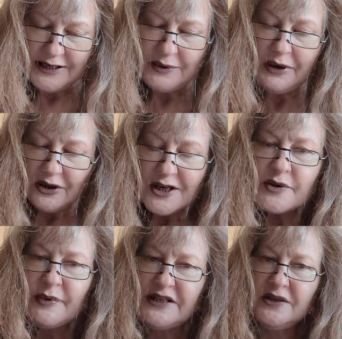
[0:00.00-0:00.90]
And so I
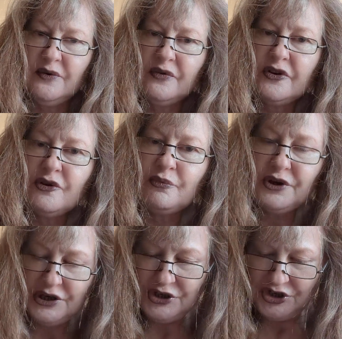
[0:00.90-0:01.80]
lost myself in the
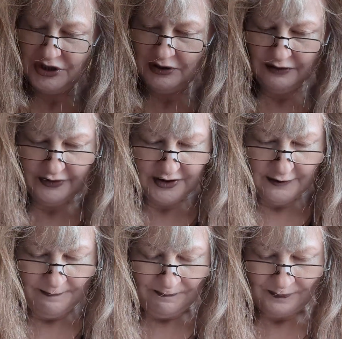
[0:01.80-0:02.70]
pretty
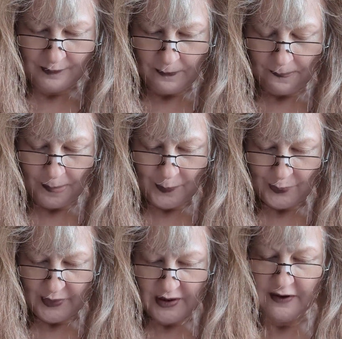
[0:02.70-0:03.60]
shelves
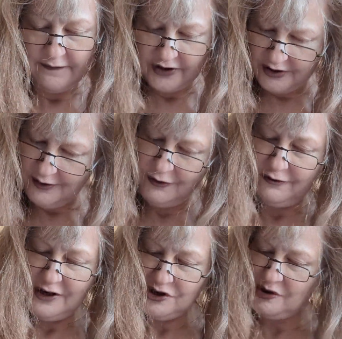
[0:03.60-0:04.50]
of the
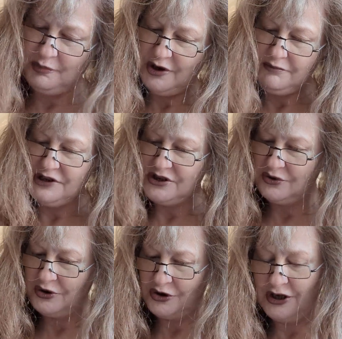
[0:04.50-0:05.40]
cute French department
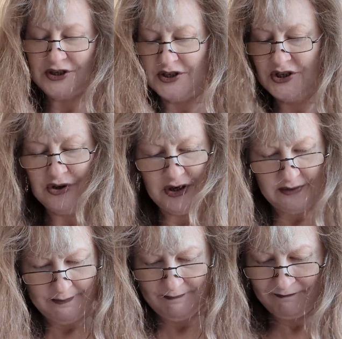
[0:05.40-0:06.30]
store across the street.